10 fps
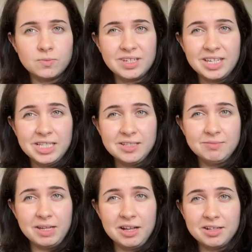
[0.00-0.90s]
kids,
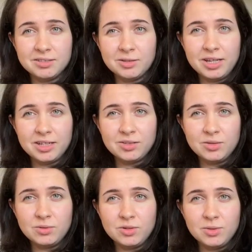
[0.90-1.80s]
they also like
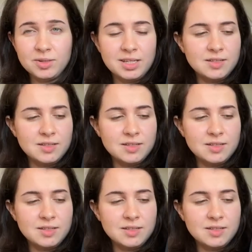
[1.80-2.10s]
to chew on this,